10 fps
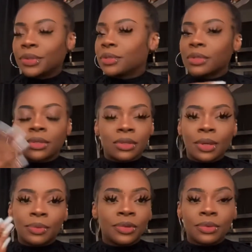and
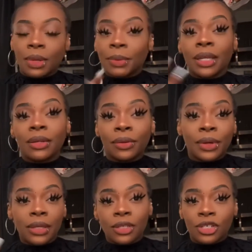just I'm getting
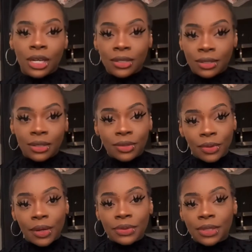ready to change things
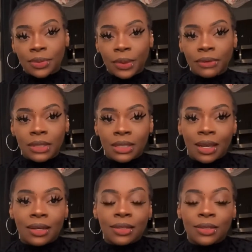around since we
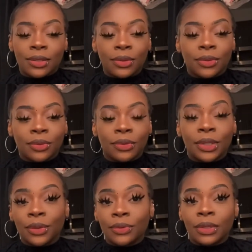decided to
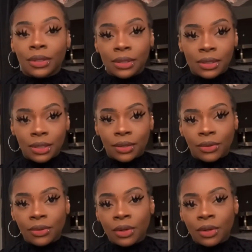renew the lease here